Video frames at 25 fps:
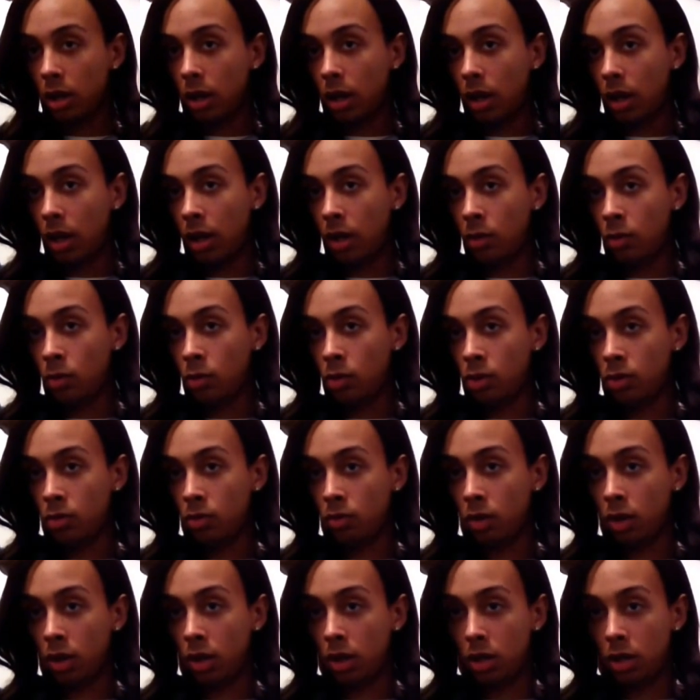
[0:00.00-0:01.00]
and one
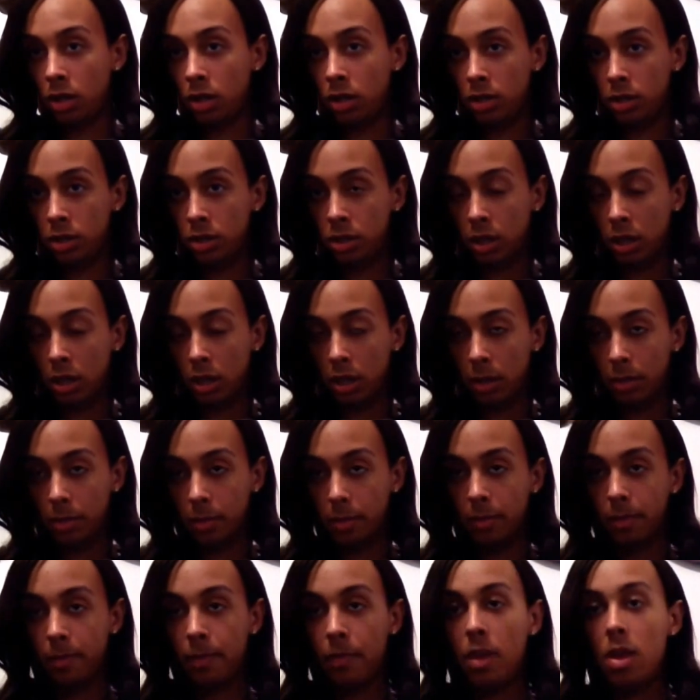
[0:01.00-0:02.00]
right on the top.
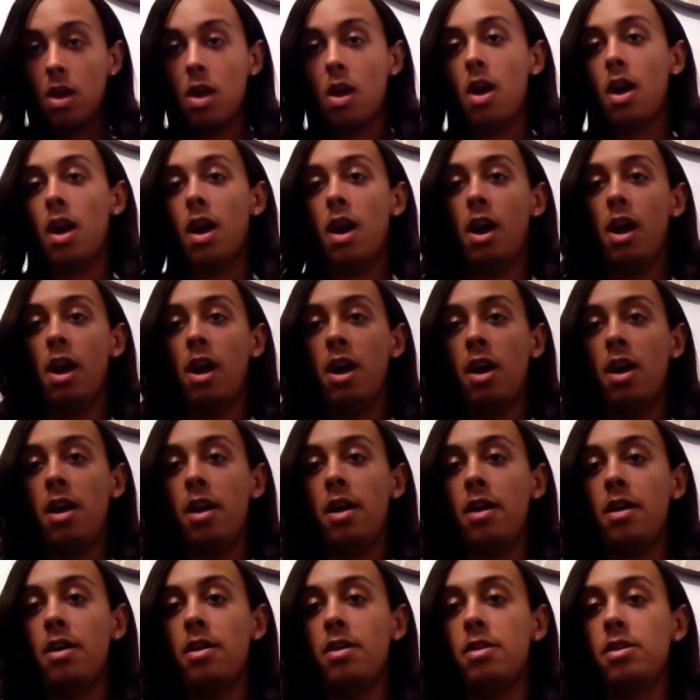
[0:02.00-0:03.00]

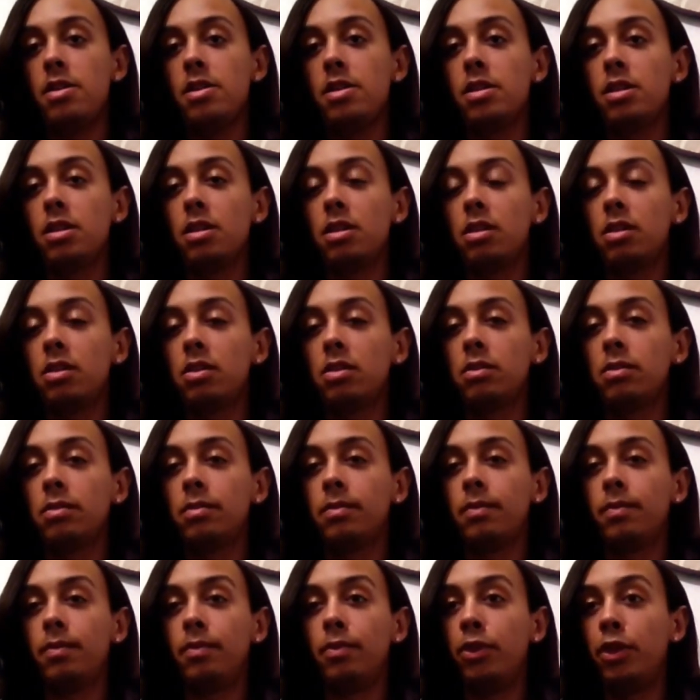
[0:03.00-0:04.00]
And
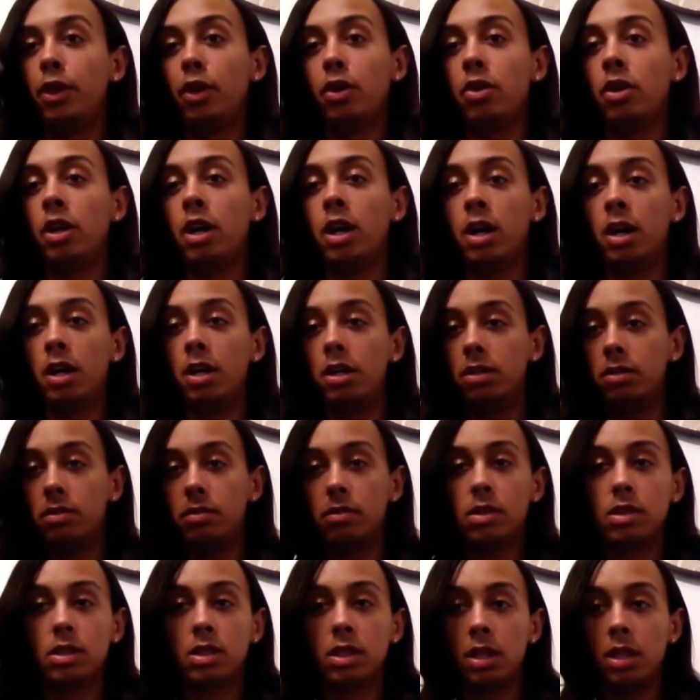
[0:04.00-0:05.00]
they're not
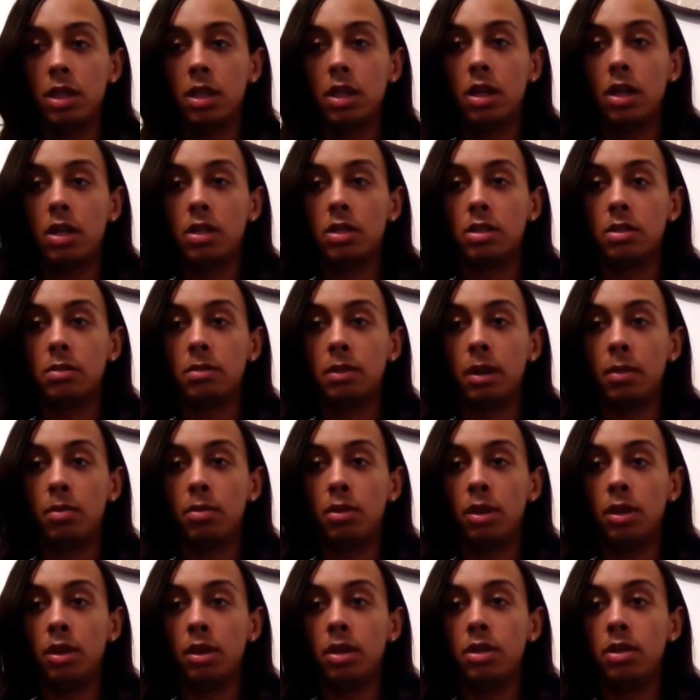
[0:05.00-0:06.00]
slid onto my
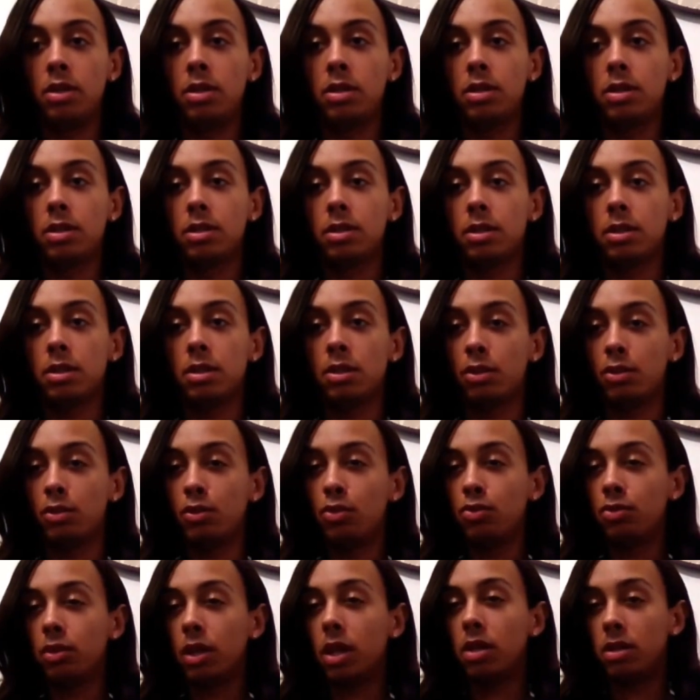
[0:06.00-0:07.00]
braids,
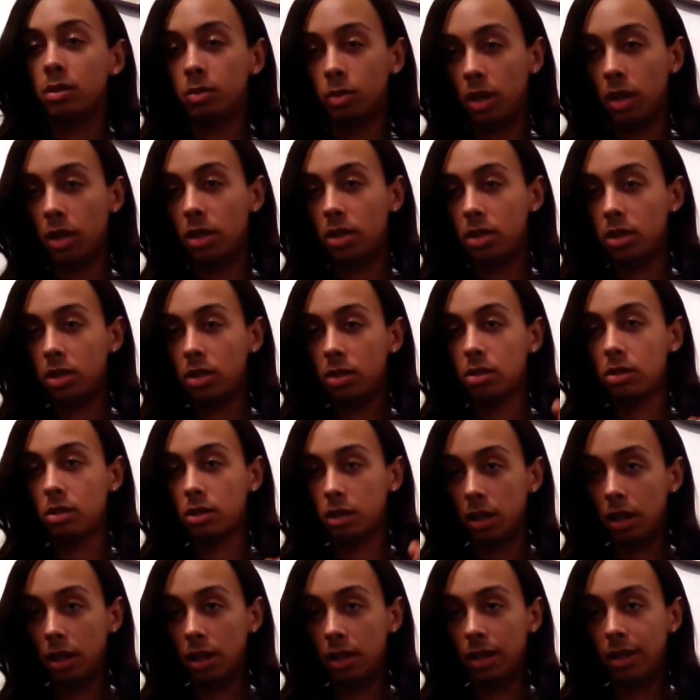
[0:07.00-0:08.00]
so that's why it's
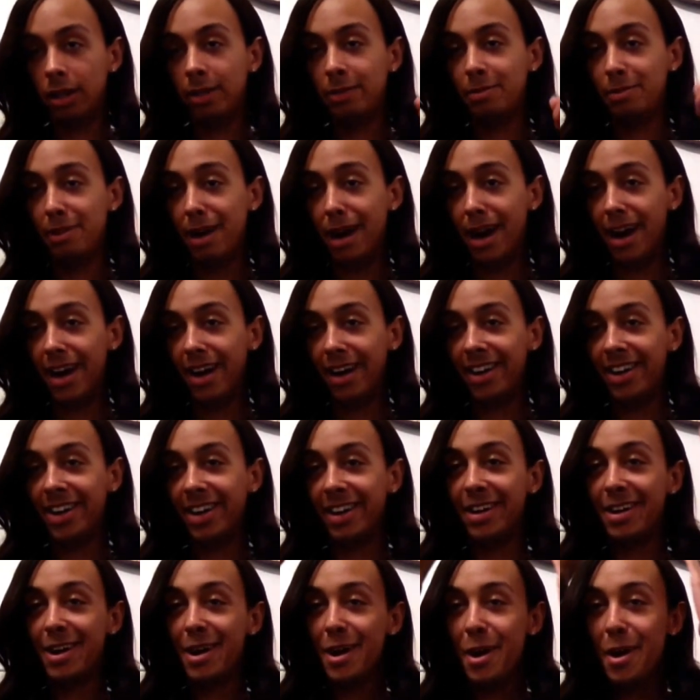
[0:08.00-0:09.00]
sliding back.
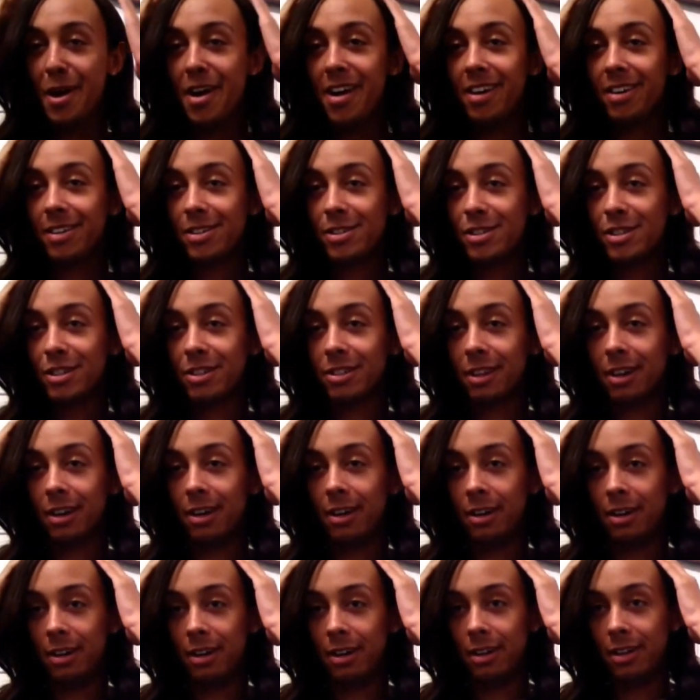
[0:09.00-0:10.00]
It's just
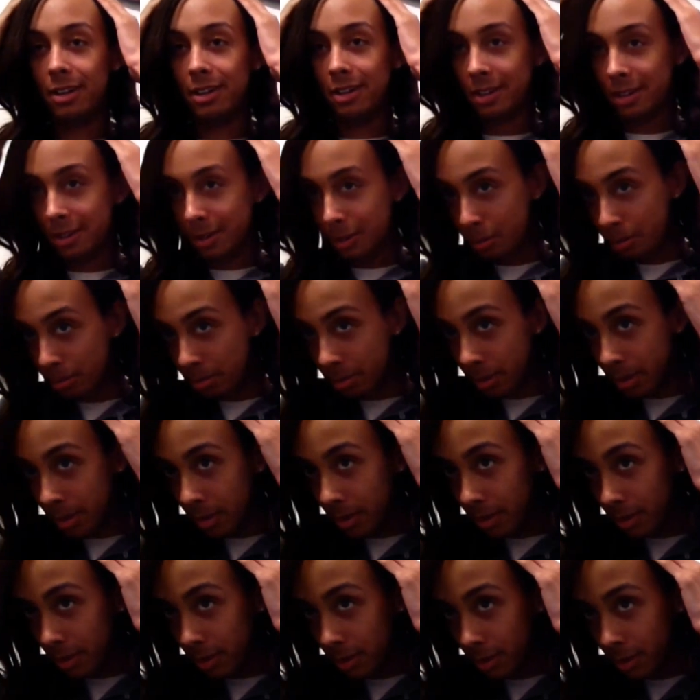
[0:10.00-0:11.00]
on.
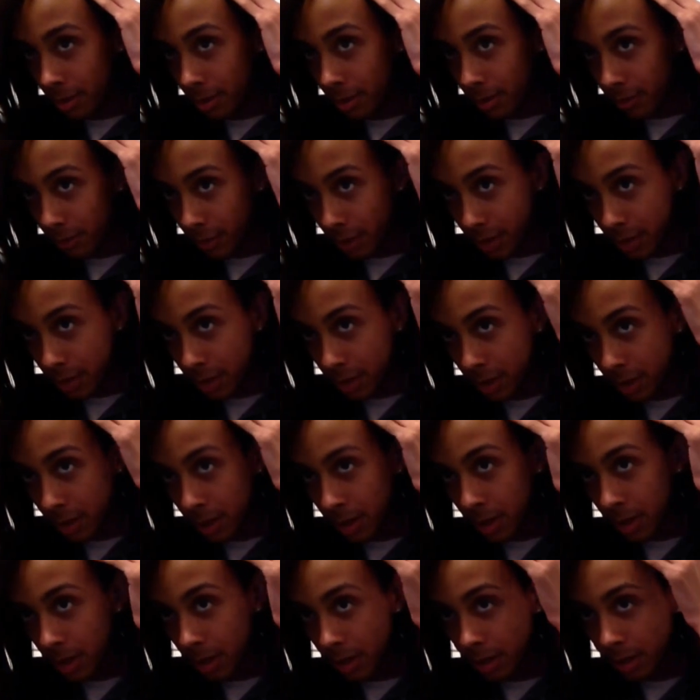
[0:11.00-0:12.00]
But if I slide
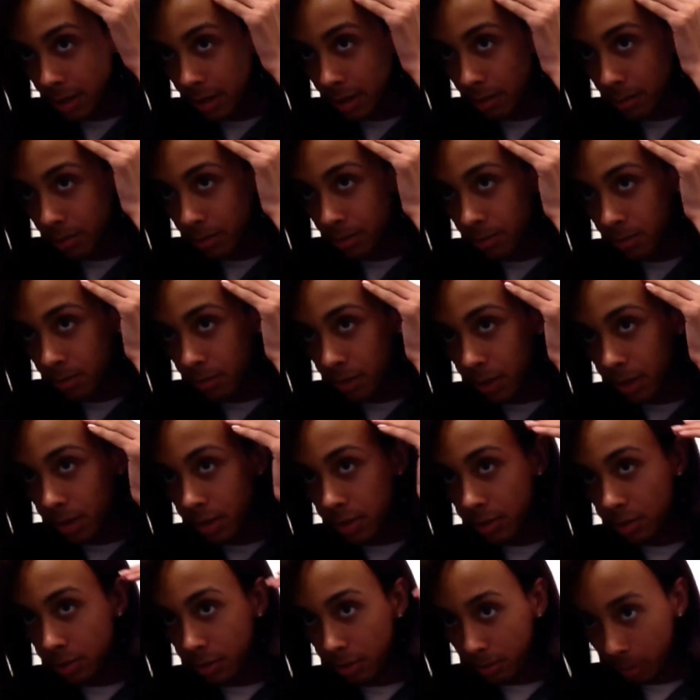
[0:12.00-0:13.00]
it up right
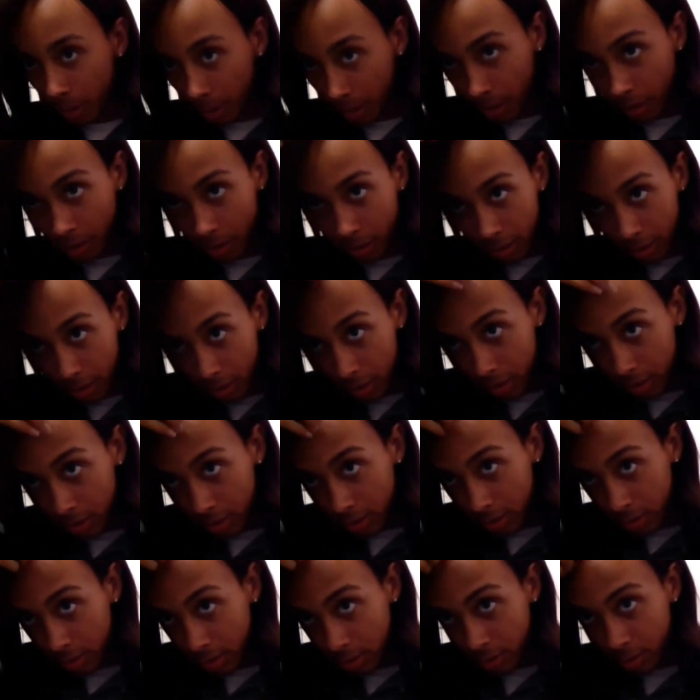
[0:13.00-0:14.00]
to where my hair is,
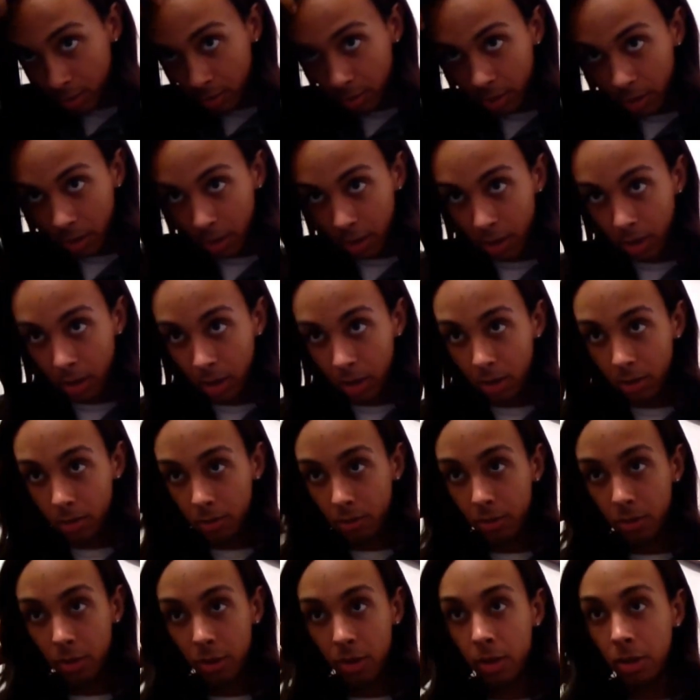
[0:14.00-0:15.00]
you can't
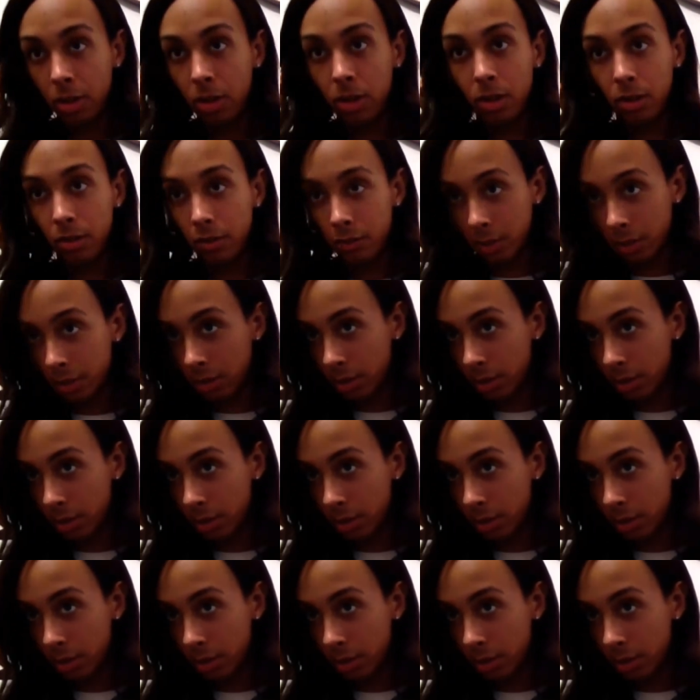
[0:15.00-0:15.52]
really even